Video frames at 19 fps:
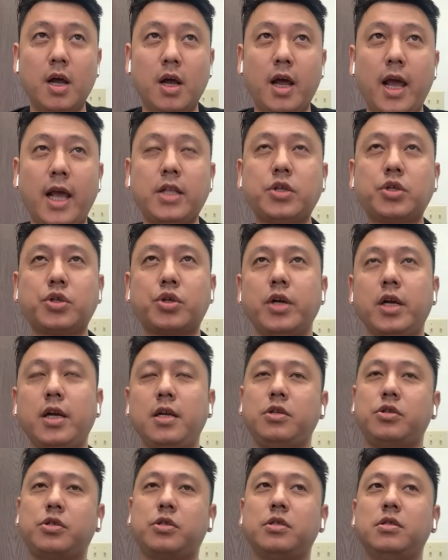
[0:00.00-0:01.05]
it
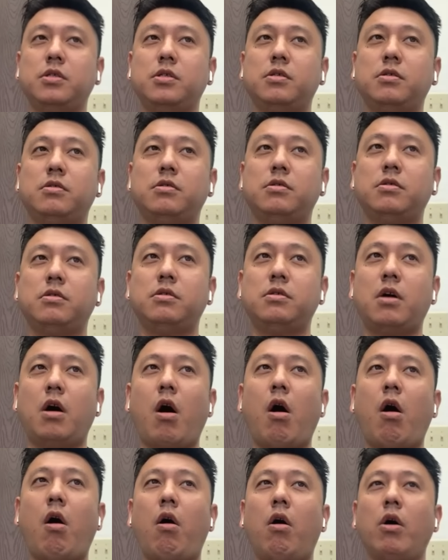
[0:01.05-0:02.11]
changed
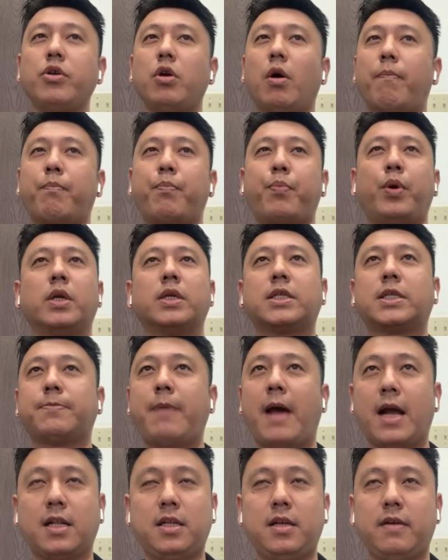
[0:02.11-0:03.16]
all your
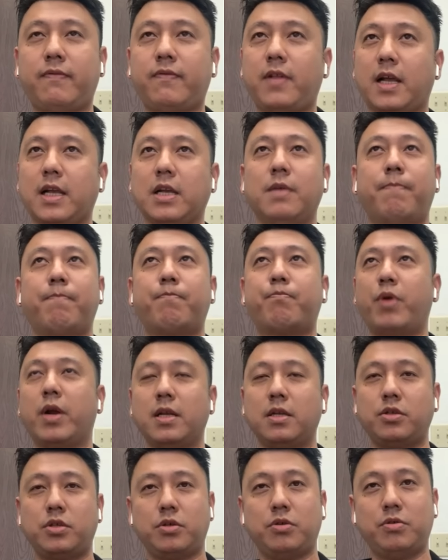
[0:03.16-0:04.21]
perspective. Like it
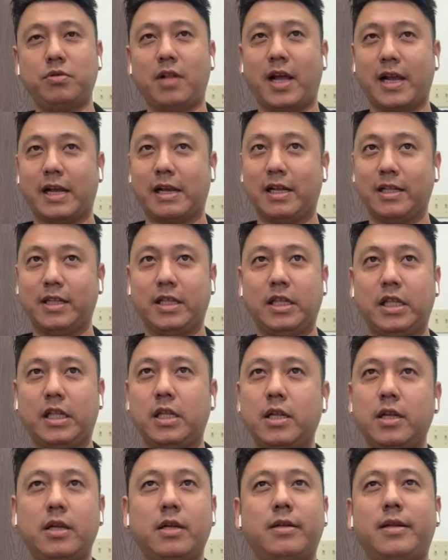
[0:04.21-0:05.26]
brings you like
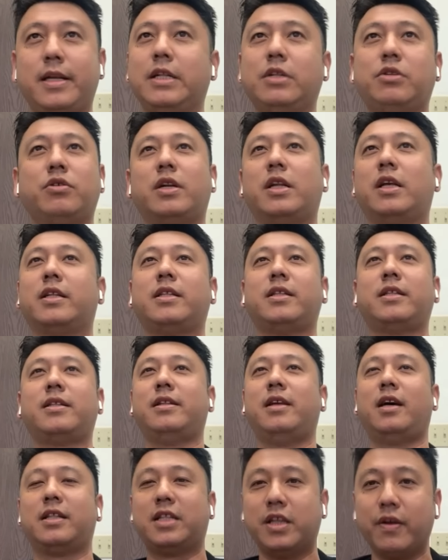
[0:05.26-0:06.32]
into
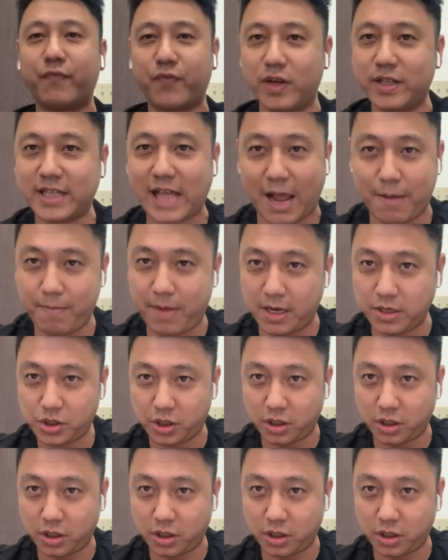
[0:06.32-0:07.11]
a different dimension.